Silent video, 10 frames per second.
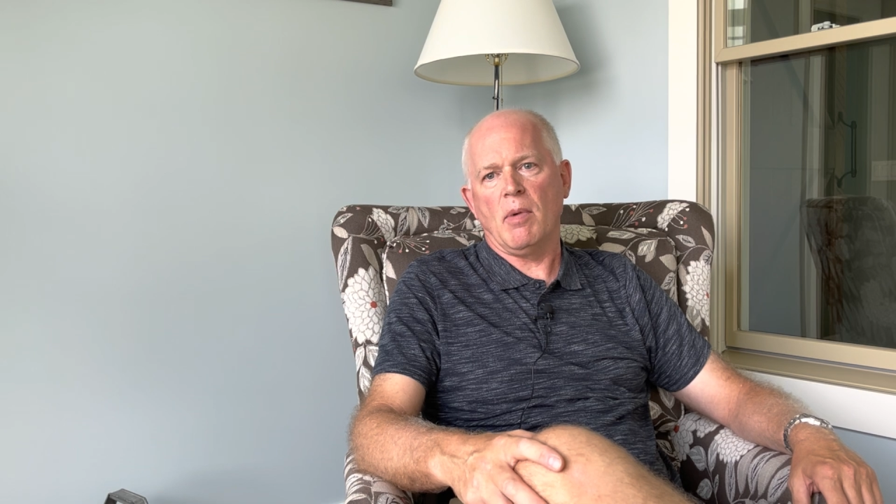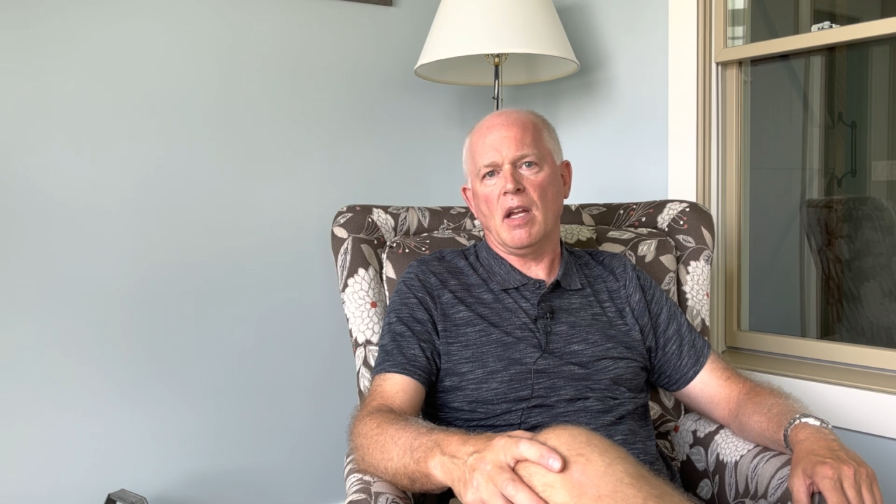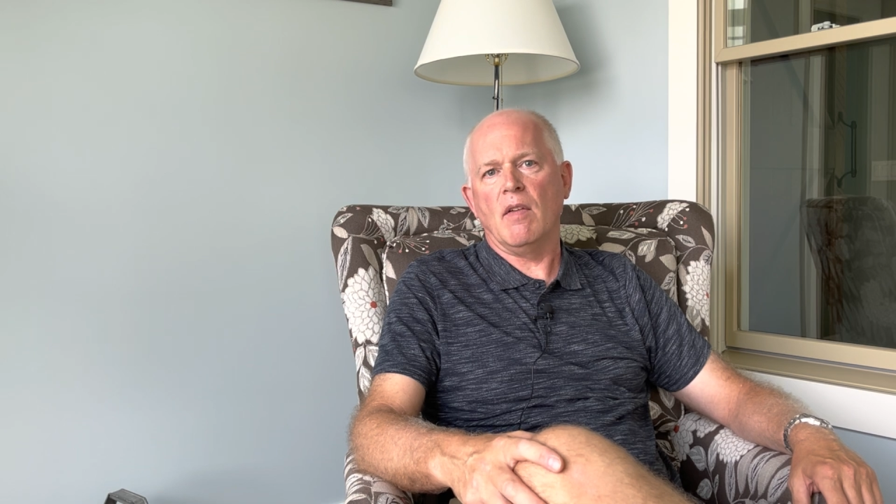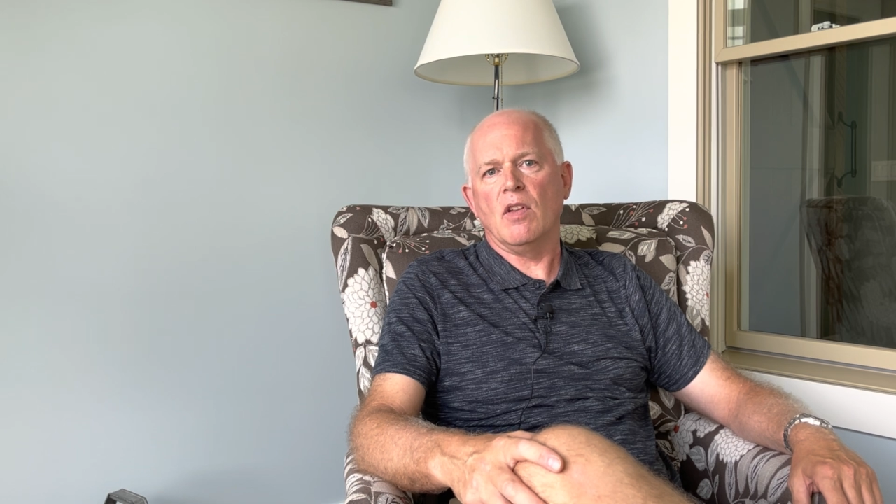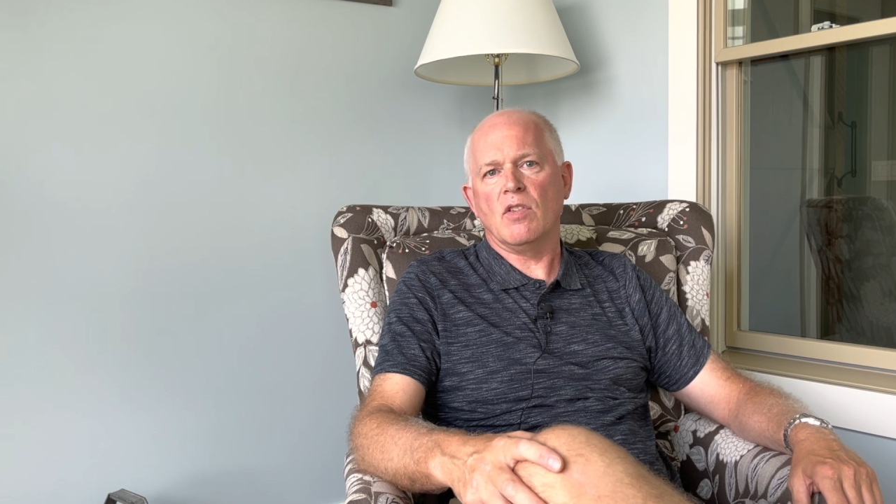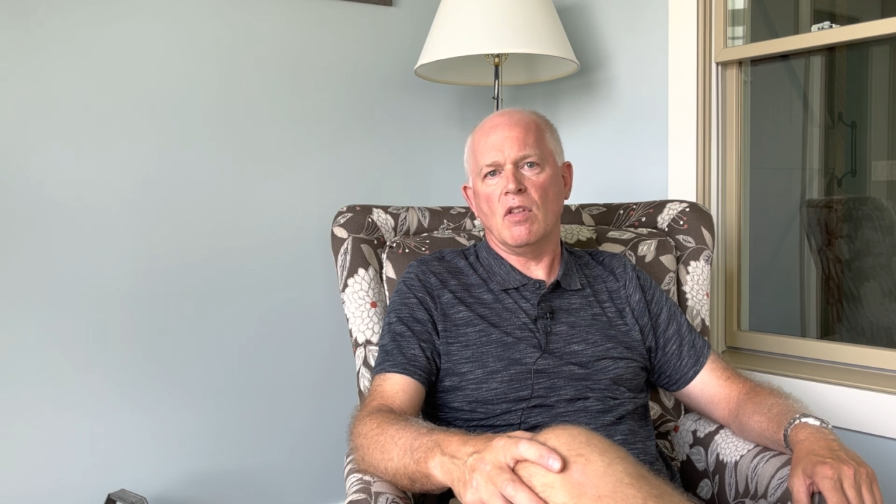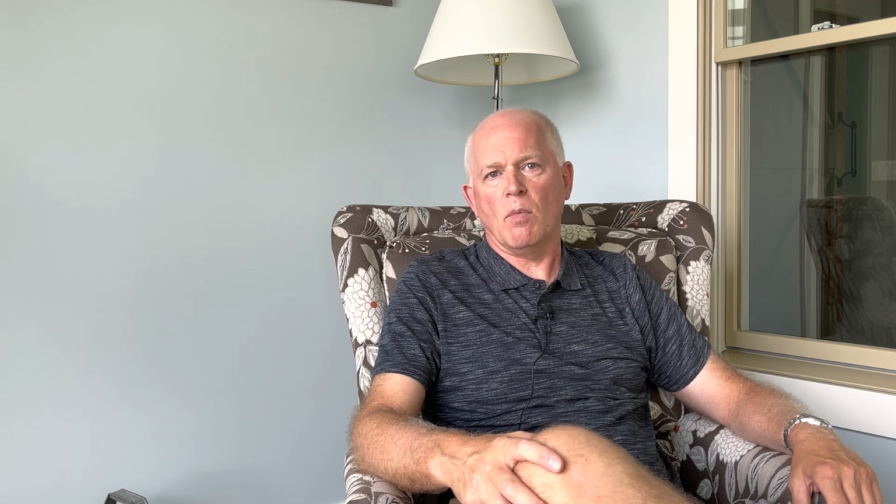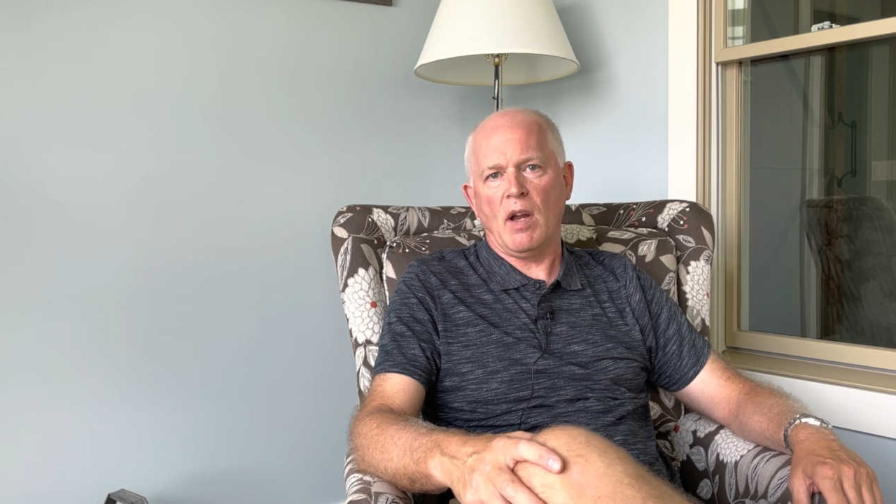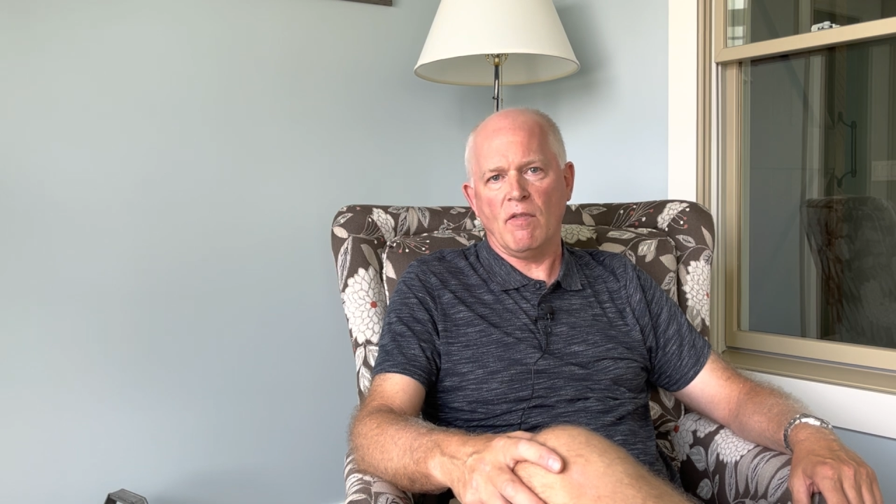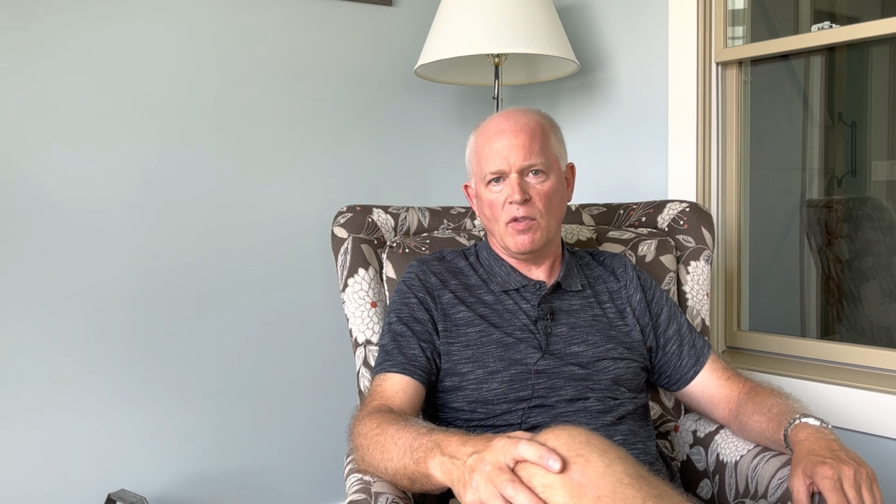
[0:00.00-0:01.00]
giving us the
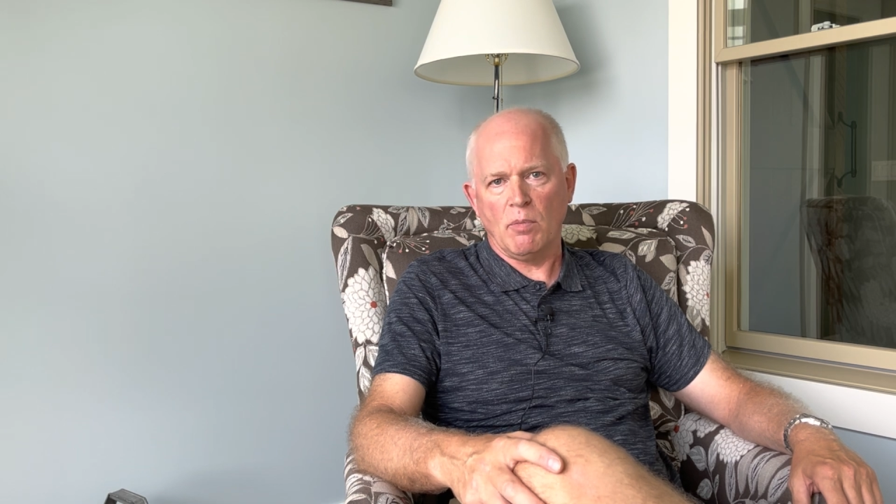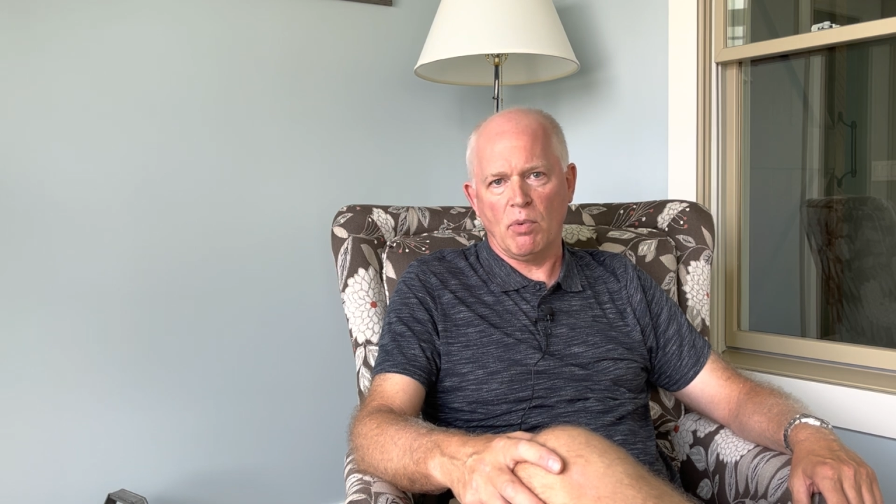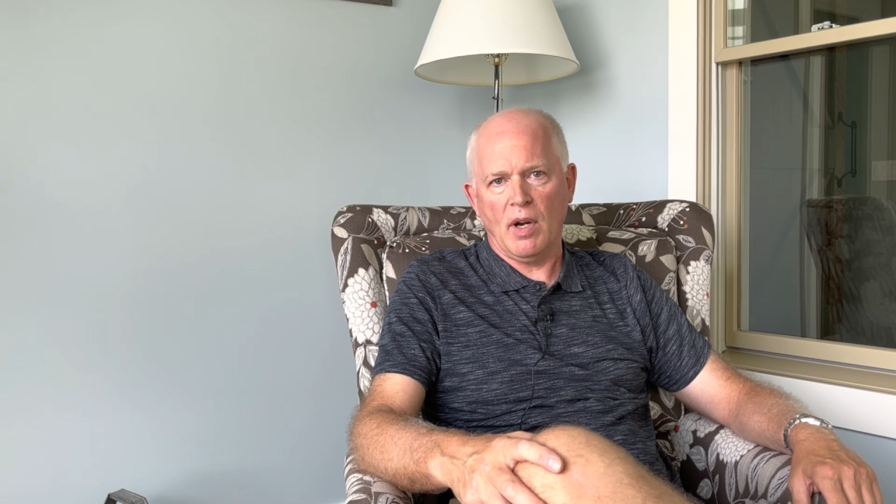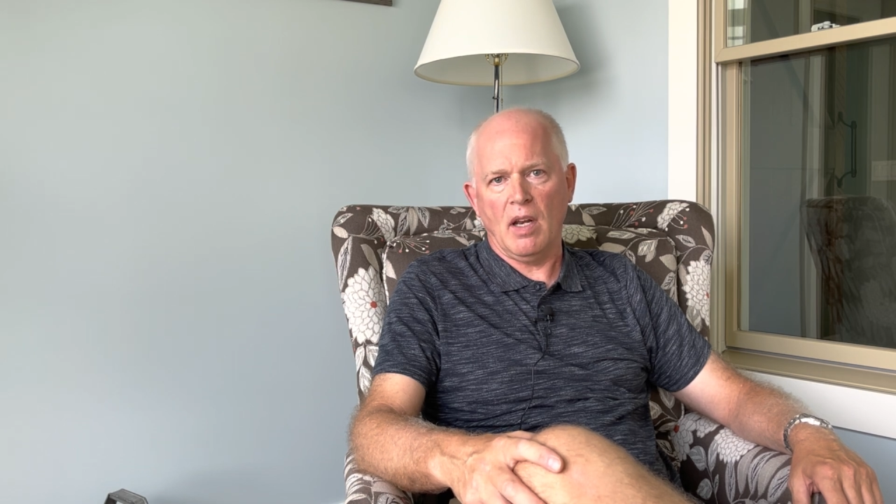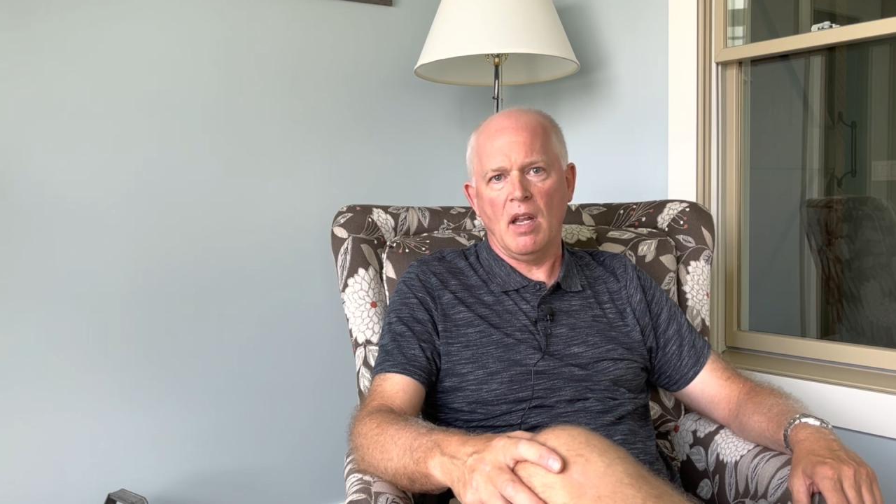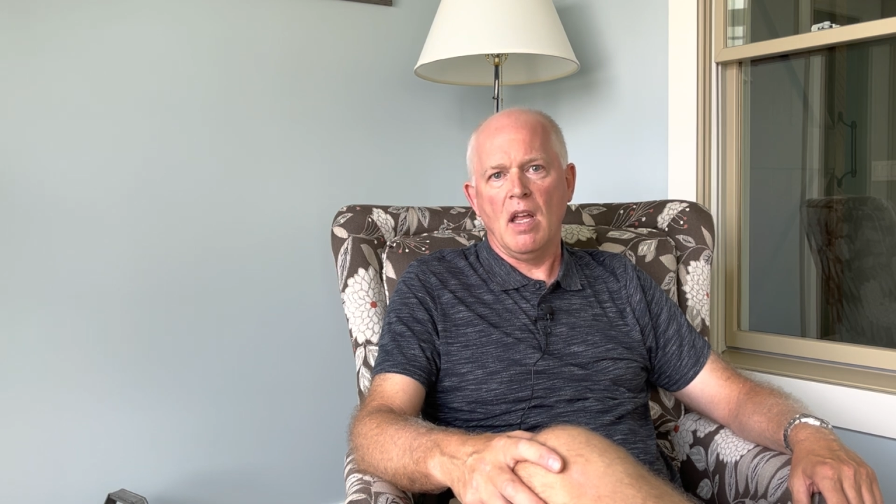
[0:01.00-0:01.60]
right footprint